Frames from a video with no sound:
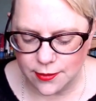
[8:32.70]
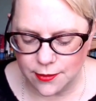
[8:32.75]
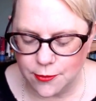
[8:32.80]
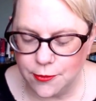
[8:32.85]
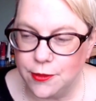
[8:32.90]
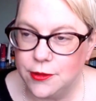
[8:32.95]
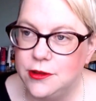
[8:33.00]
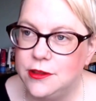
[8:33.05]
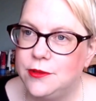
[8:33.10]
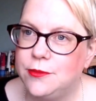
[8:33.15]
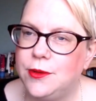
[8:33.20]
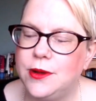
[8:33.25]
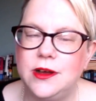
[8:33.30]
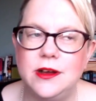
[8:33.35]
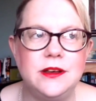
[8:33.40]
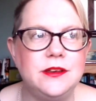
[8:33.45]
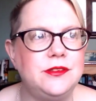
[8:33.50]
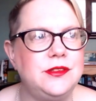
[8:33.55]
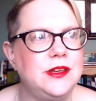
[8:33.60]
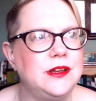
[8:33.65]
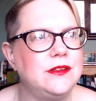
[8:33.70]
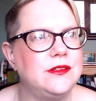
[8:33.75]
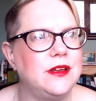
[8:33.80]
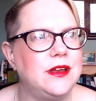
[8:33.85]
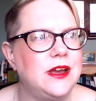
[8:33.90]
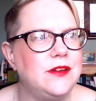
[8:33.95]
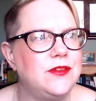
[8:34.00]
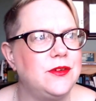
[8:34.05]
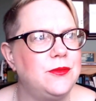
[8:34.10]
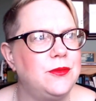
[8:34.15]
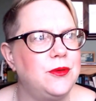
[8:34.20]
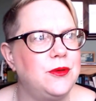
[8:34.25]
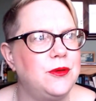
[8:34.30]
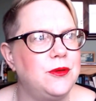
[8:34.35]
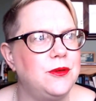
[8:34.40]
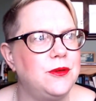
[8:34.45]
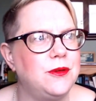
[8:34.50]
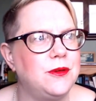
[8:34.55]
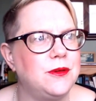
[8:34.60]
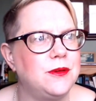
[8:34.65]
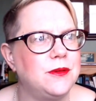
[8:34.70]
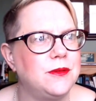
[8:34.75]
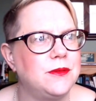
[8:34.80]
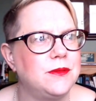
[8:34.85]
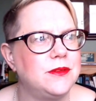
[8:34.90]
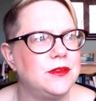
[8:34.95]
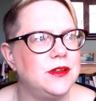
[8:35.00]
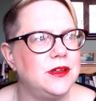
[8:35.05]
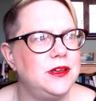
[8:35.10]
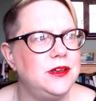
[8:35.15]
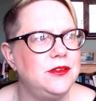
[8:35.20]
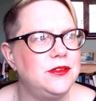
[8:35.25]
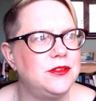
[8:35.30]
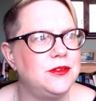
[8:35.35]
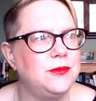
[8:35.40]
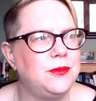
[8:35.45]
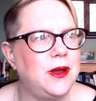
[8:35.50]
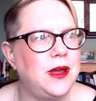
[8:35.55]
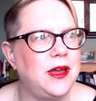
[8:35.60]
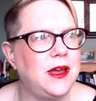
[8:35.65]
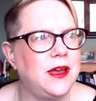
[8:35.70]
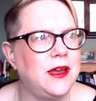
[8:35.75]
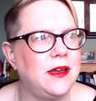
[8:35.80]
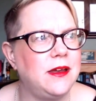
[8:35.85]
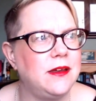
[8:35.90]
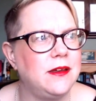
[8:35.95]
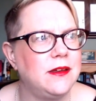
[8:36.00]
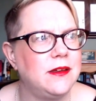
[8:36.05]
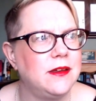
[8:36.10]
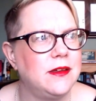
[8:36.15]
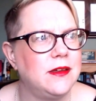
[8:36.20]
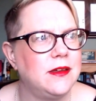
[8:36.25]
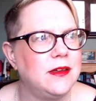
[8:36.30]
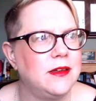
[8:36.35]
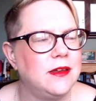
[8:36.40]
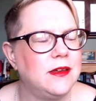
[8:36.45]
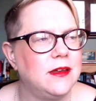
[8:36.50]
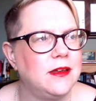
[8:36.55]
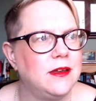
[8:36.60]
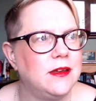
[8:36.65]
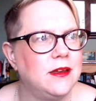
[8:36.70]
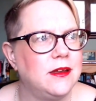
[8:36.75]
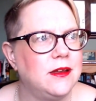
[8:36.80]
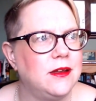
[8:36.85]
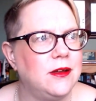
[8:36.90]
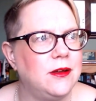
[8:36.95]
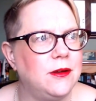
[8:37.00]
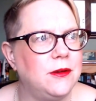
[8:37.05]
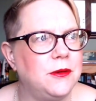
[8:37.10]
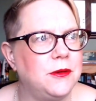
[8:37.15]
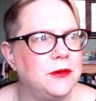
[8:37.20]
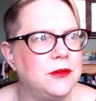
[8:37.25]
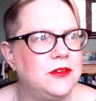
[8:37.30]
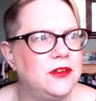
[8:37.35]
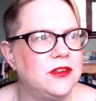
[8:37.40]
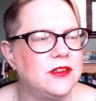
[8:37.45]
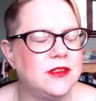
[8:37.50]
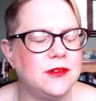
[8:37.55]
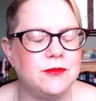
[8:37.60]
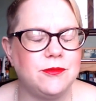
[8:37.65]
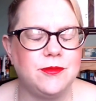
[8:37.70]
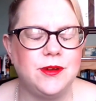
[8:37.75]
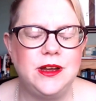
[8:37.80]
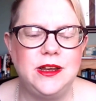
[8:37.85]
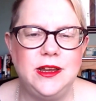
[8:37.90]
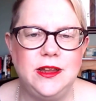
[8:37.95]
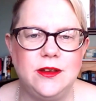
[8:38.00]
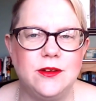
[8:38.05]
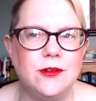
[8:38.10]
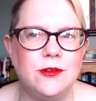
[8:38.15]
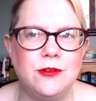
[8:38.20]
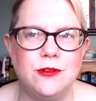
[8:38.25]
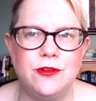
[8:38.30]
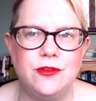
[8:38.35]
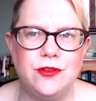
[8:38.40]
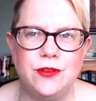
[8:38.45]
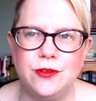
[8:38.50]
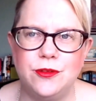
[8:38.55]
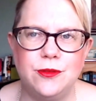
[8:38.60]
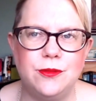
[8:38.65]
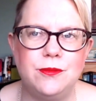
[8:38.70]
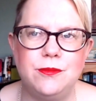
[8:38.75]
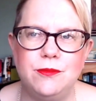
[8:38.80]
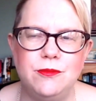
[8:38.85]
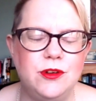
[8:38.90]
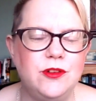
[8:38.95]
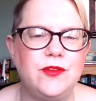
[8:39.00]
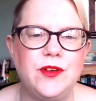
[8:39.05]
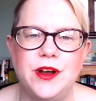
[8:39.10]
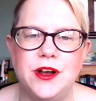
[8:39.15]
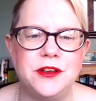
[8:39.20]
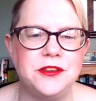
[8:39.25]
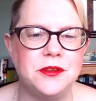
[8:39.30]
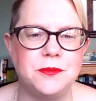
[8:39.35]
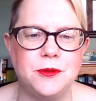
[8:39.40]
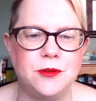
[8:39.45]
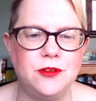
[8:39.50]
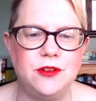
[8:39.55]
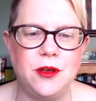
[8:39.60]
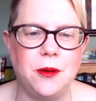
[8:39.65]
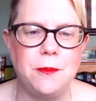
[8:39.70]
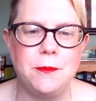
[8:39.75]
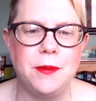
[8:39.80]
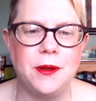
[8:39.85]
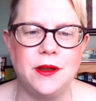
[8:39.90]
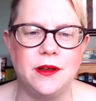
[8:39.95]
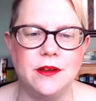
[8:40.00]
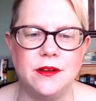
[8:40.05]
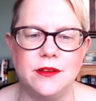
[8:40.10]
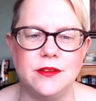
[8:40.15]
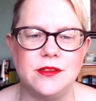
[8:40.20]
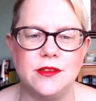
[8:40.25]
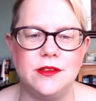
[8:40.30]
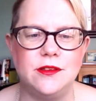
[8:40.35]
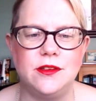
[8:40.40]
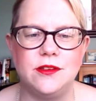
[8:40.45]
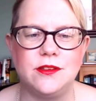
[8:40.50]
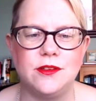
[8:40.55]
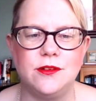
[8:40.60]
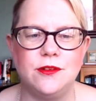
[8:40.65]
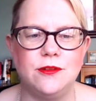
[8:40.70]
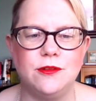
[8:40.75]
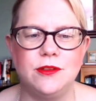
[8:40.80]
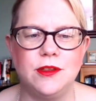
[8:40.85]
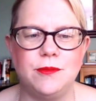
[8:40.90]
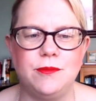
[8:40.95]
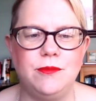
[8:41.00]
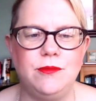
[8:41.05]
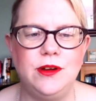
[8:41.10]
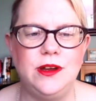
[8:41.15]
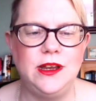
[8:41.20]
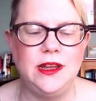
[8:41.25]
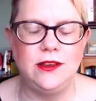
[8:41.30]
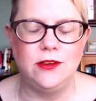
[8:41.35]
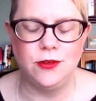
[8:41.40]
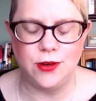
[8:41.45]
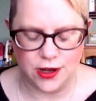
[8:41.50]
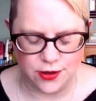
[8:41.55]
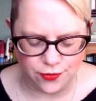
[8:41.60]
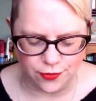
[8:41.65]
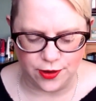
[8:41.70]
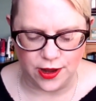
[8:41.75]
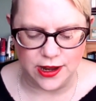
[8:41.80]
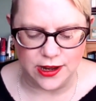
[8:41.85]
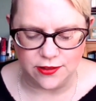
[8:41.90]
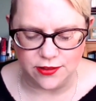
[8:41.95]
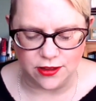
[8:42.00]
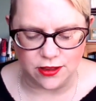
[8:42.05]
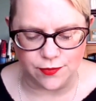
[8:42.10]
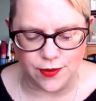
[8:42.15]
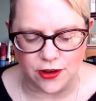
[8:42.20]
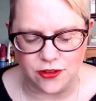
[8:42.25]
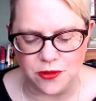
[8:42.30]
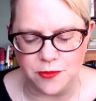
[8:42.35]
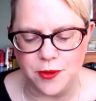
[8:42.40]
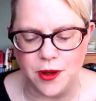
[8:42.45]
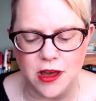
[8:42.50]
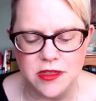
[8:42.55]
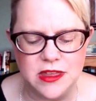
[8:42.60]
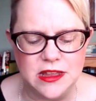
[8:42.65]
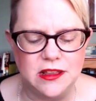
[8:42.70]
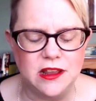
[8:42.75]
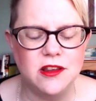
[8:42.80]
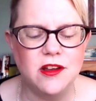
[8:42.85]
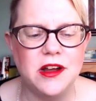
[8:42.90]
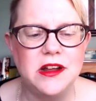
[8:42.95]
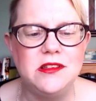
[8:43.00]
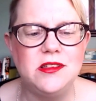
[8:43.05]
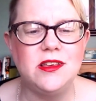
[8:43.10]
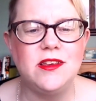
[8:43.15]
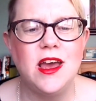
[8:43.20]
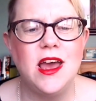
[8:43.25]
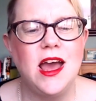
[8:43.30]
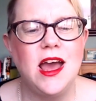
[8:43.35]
of the worst things I ever wore, did I used to wear? Oh, just really awful reversible jumpers and just all the really dreadful 80s fashion. But I think the 90s,